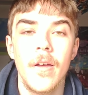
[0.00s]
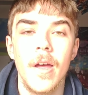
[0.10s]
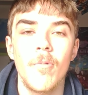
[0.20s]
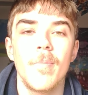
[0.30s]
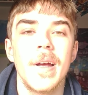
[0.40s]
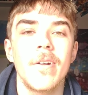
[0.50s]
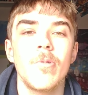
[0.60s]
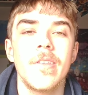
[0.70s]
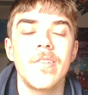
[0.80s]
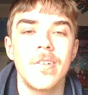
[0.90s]
And we're back
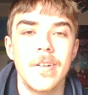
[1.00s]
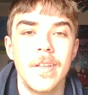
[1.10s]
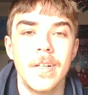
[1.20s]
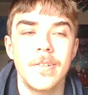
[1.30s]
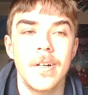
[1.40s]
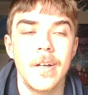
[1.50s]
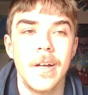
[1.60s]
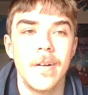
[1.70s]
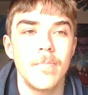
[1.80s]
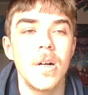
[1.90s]
with the Sonic Hedgehog
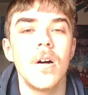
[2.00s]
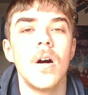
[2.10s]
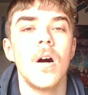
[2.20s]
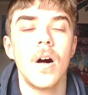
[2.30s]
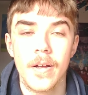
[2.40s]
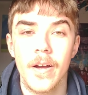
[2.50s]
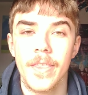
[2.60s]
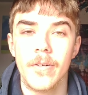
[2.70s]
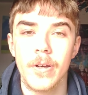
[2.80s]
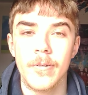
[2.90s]
item. Oh, I
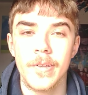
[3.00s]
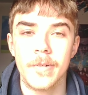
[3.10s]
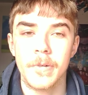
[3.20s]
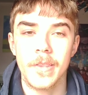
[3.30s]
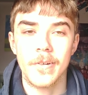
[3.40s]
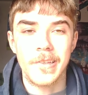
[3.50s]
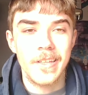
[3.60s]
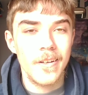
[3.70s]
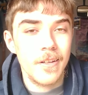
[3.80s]
thought we were done with those.